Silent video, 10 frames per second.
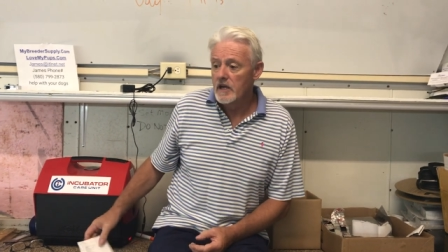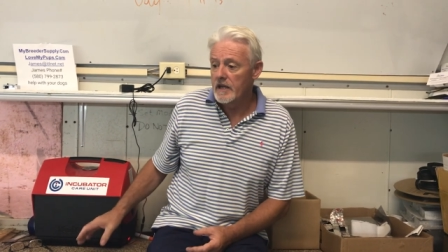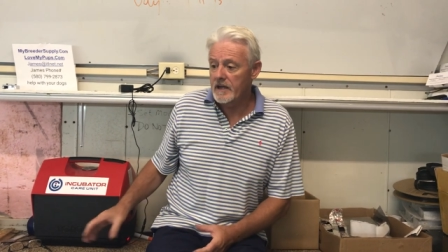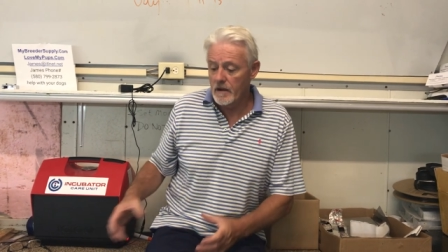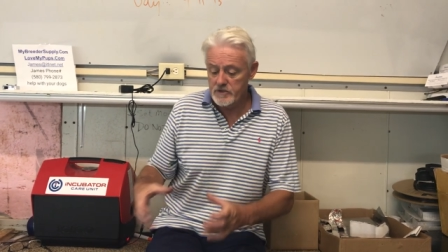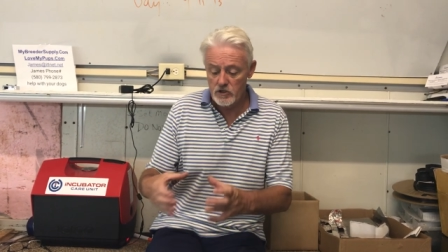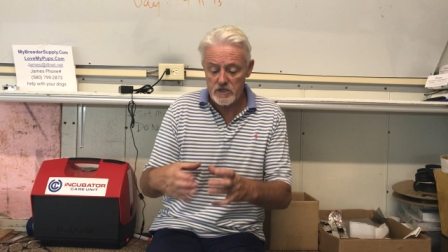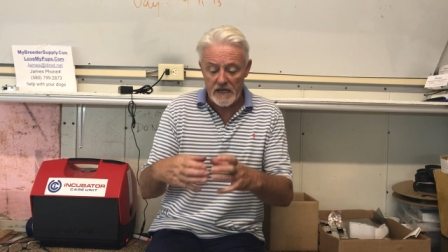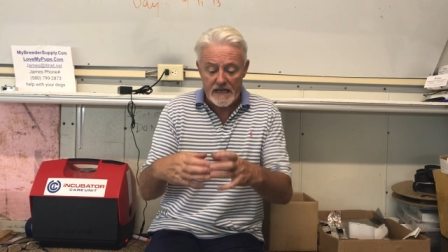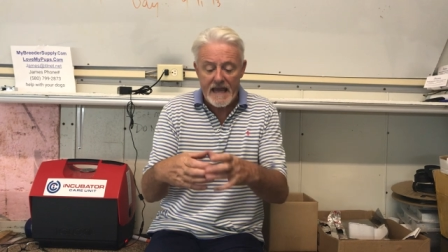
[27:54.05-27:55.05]
It comes, it looks
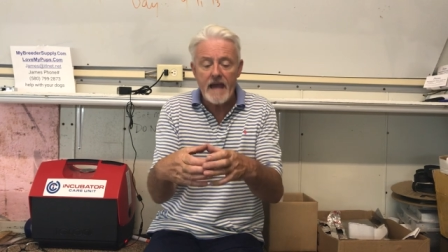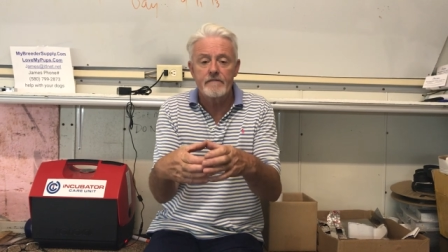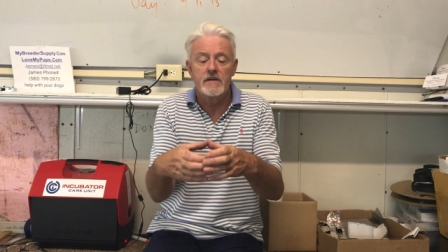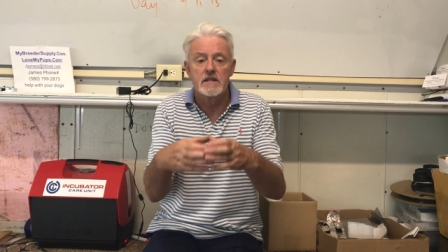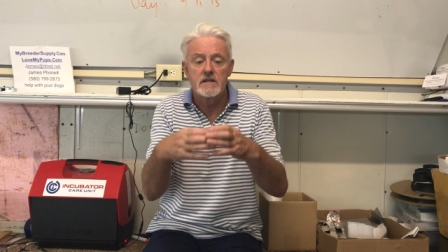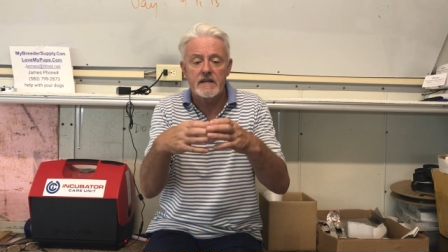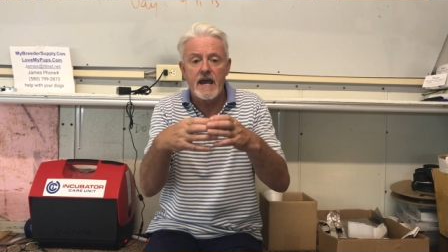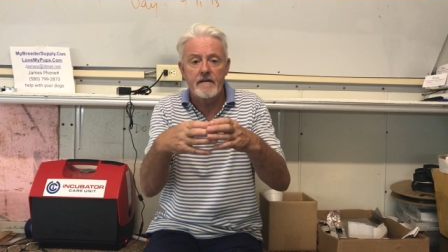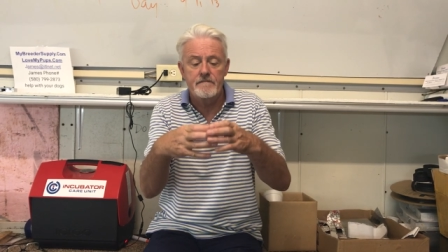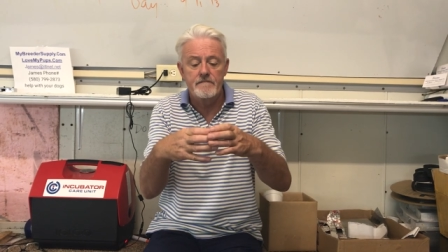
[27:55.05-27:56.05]
like a cat,
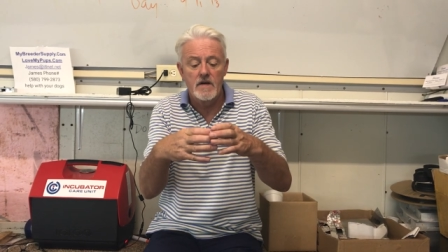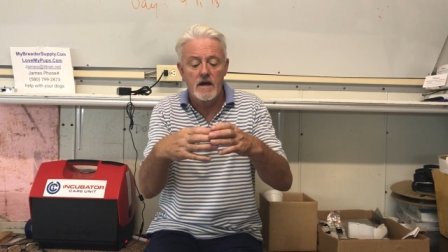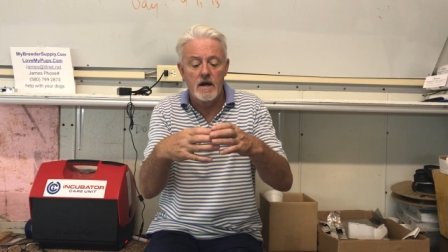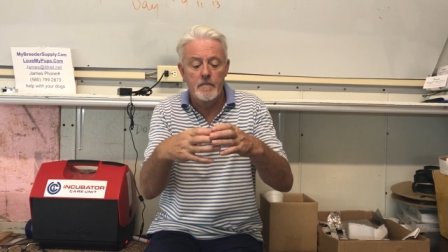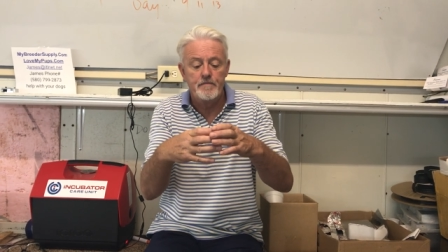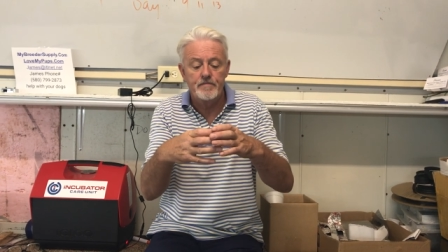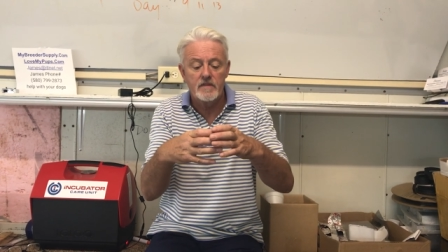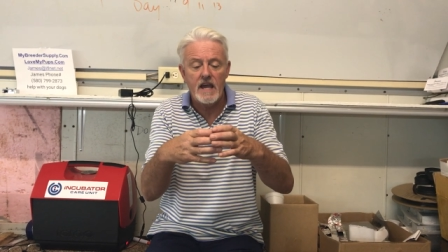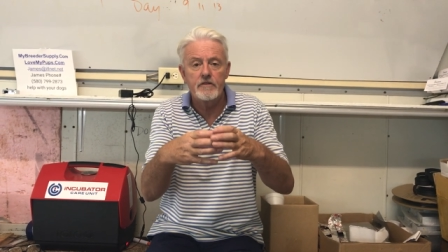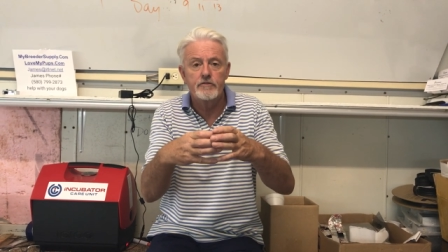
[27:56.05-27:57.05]
cat, um,
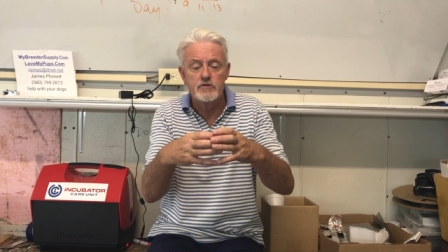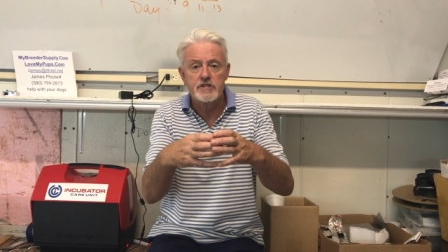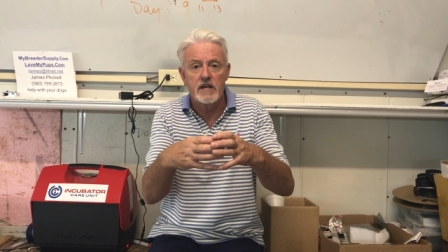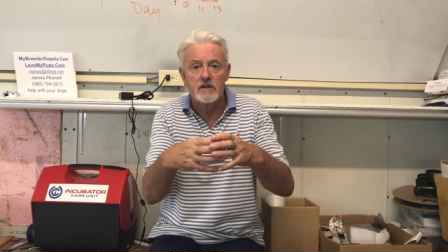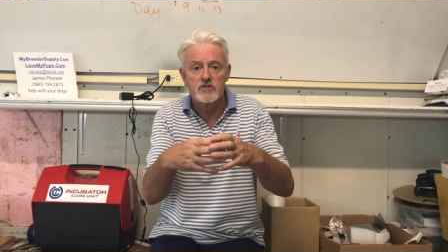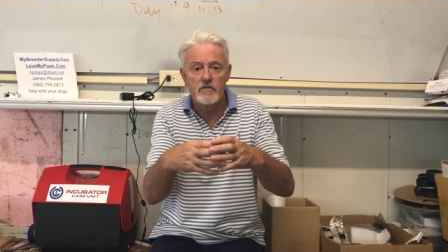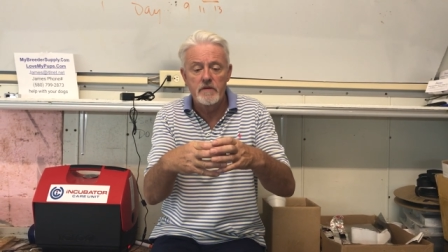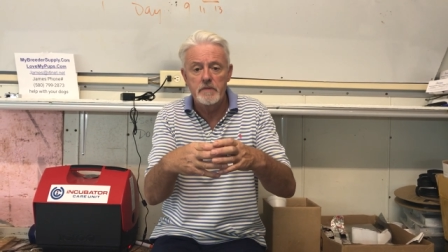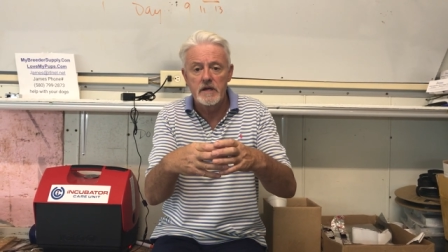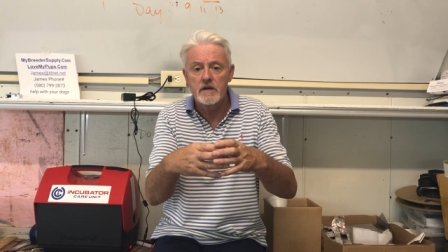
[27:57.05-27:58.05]
cat food tin. It's not
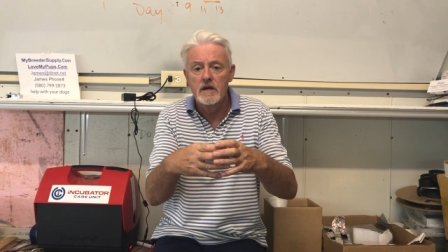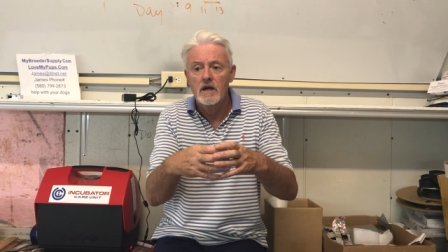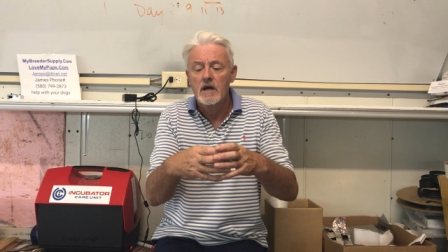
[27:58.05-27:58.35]
very big.